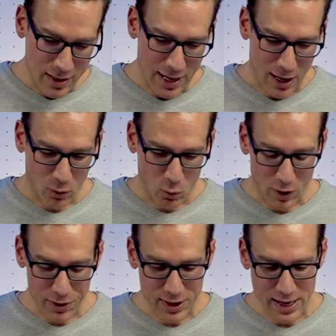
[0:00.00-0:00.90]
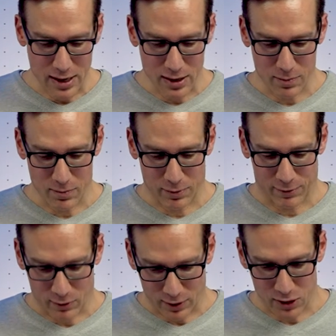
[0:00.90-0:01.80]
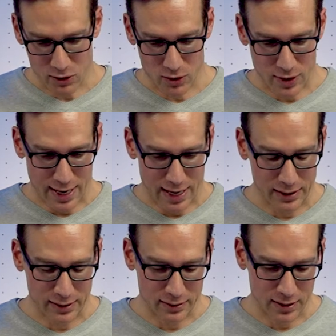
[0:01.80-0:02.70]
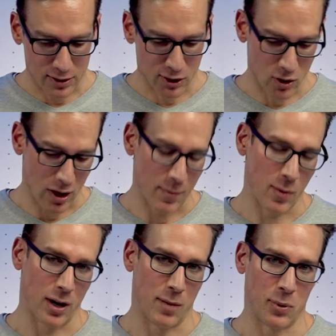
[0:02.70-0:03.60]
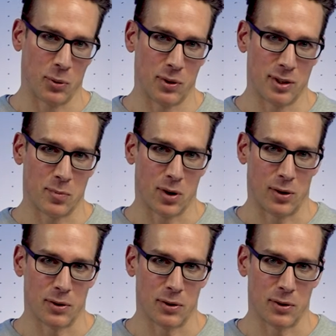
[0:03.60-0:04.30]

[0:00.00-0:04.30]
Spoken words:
Now, one thing before I do that did strike me when I built this model.